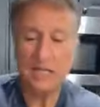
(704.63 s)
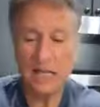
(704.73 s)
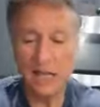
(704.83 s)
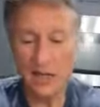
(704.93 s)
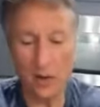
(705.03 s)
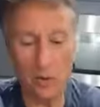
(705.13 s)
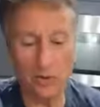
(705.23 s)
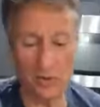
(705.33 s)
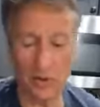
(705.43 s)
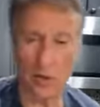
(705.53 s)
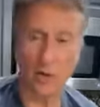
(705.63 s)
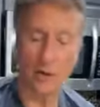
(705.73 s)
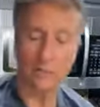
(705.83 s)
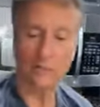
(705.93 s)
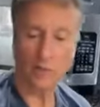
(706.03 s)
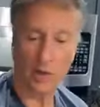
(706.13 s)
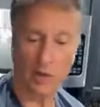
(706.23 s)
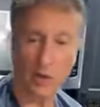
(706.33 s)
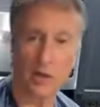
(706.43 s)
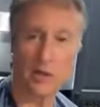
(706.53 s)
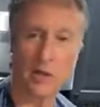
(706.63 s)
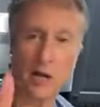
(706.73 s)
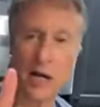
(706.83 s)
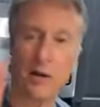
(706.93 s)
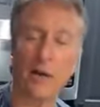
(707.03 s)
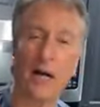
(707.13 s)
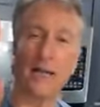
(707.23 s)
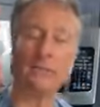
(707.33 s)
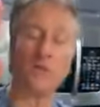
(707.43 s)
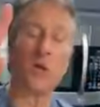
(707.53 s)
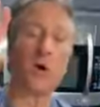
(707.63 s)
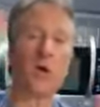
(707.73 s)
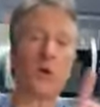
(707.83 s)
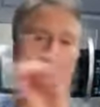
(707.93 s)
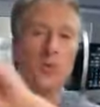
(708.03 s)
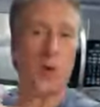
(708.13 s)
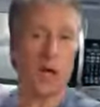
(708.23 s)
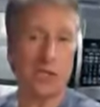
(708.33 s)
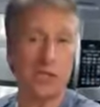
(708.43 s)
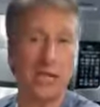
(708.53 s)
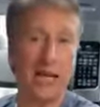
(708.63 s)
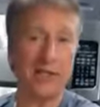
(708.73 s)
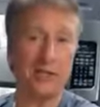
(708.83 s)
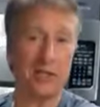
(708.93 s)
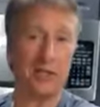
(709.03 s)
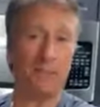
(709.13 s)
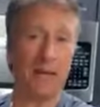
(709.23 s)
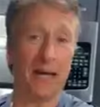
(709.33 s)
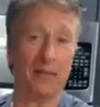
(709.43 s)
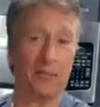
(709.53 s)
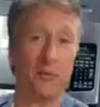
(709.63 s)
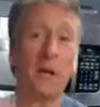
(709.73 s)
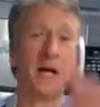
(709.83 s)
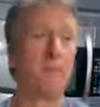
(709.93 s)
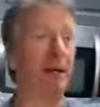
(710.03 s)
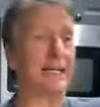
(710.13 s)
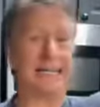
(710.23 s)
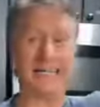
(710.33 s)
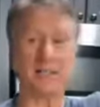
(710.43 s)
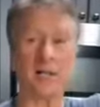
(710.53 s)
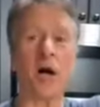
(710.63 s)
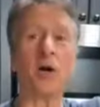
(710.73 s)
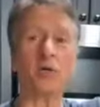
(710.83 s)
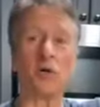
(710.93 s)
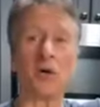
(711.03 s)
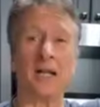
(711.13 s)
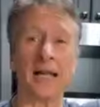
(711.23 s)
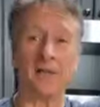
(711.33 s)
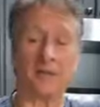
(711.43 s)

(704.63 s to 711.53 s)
instead of going through, look, Uncle Carmine, who didn't wash his hands in the bathroom, picking his nose all